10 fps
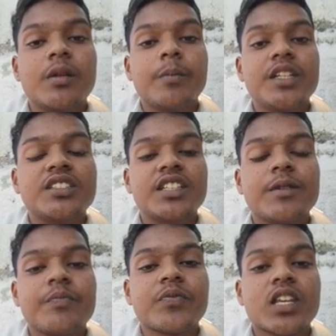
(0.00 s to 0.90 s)
BCD.
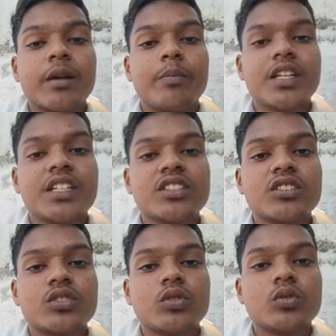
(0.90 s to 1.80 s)

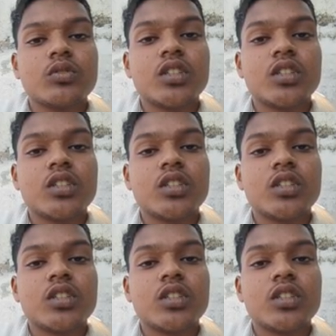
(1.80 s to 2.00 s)
Applications to